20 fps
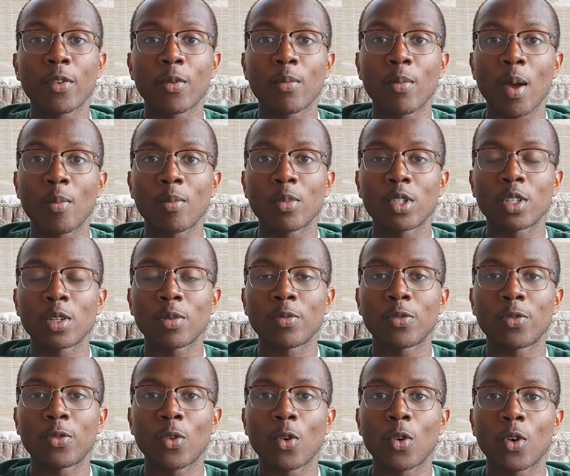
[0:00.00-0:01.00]
a membership
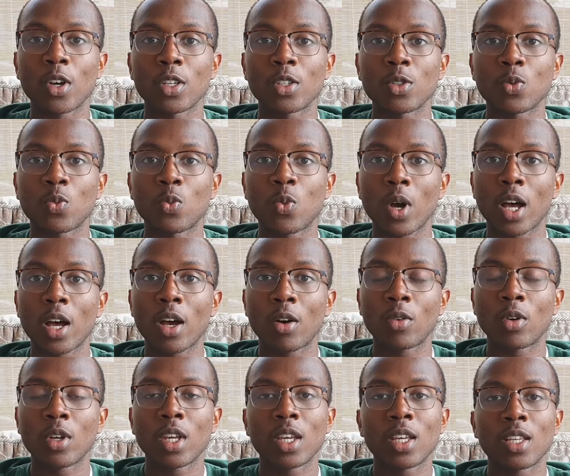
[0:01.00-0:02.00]
for as
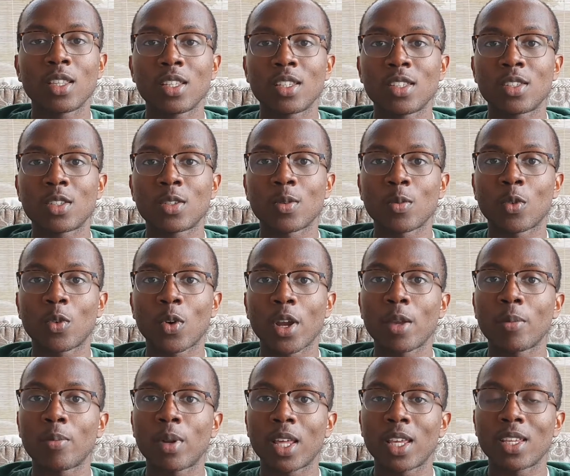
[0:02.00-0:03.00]
well. These are some
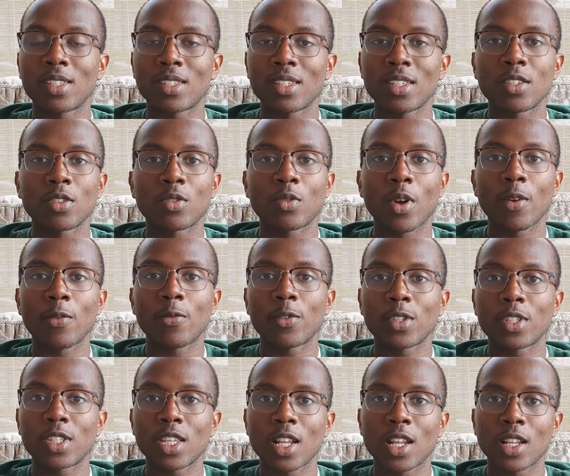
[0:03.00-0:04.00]
great places, great
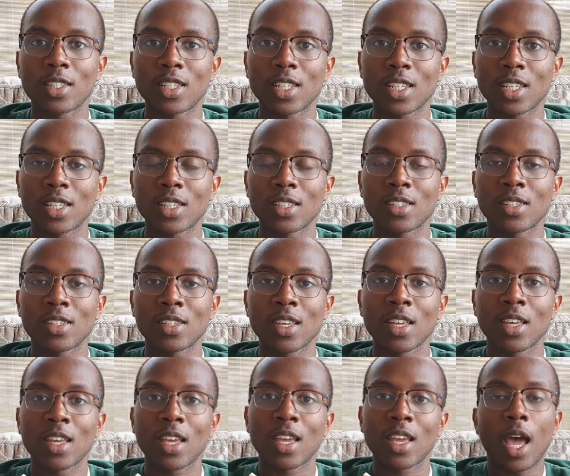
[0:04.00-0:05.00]
facilities.
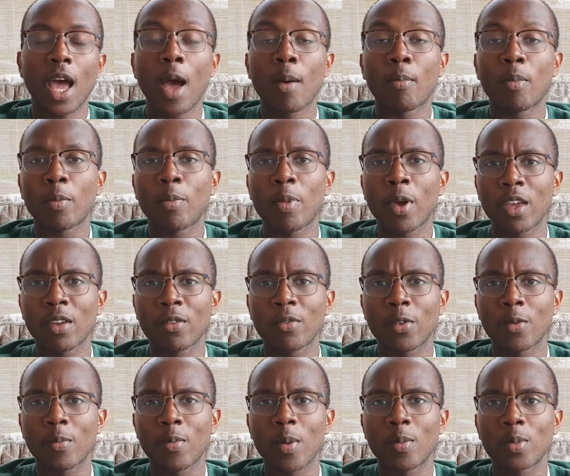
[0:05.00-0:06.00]
And by paying
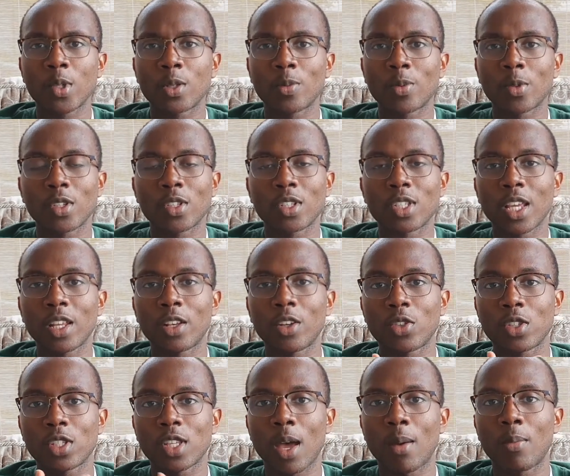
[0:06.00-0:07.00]
for a membership on the St.
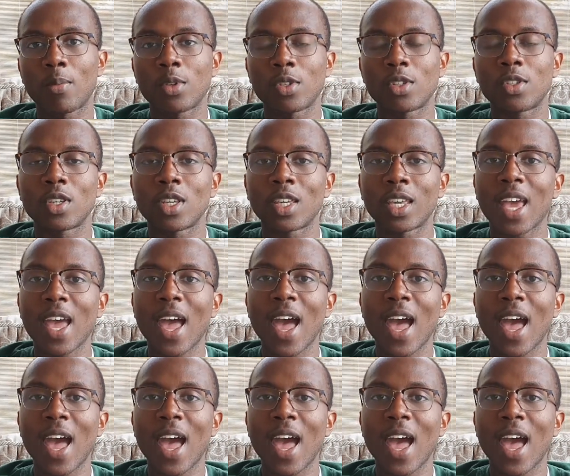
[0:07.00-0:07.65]
Luke's campus, you can get